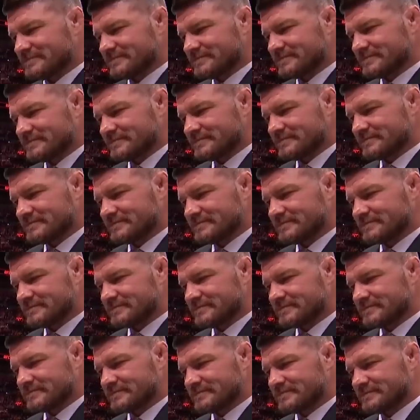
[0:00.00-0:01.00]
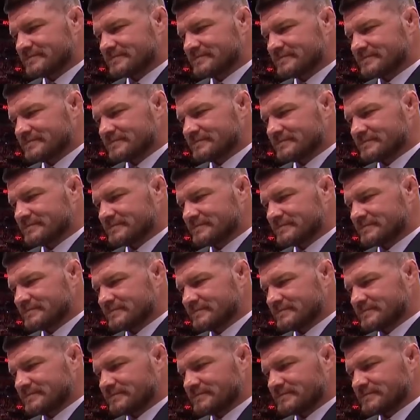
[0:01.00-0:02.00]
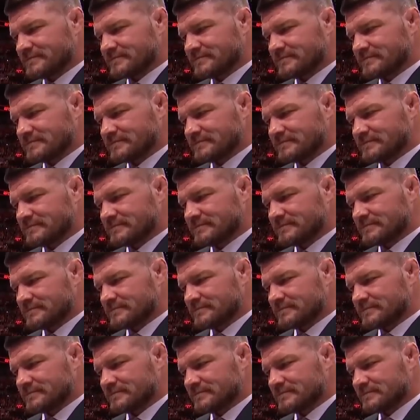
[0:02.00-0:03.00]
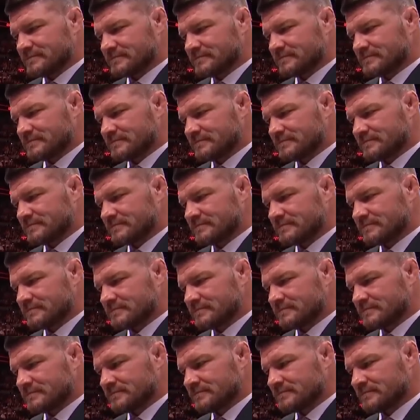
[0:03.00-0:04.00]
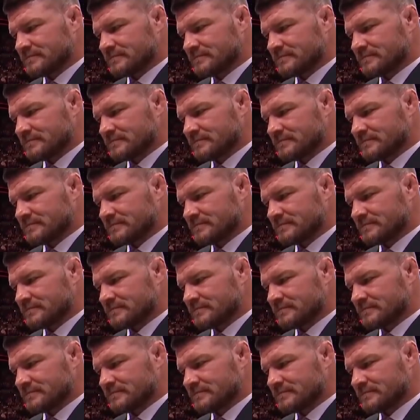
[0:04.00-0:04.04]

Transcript: The person shown says nothing.